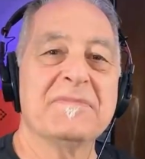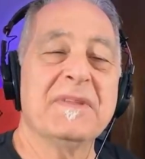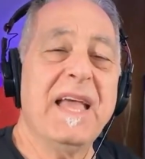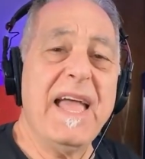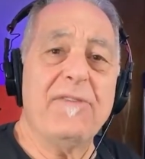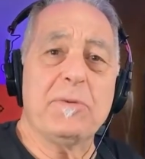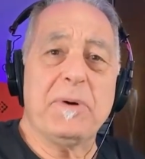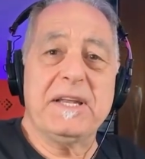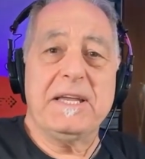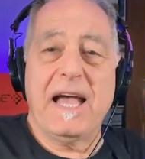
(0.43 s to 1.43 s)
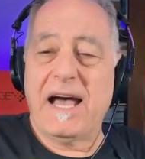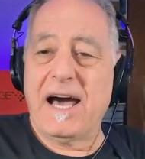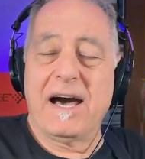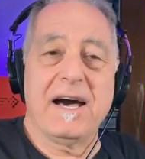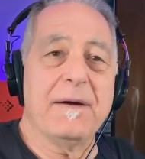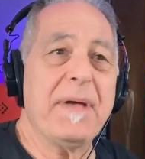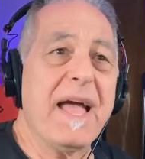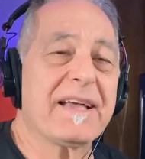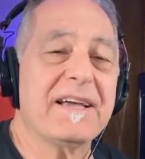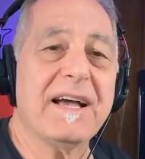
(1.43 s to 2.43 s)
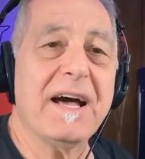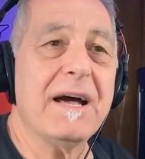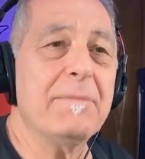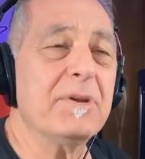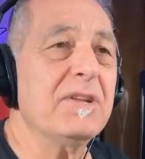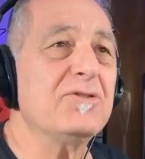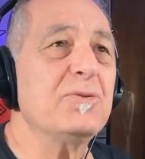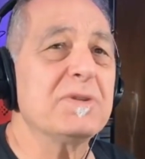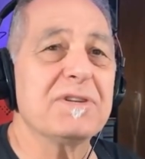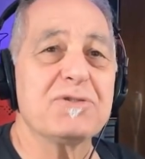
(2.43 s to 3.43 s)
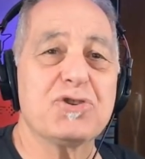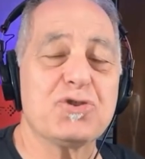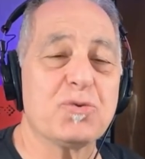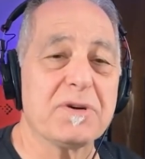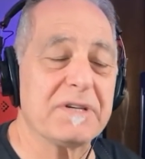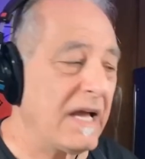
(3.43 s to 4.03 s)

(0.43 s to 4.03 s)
Hey everybody, I'm back. I'm going to do a little short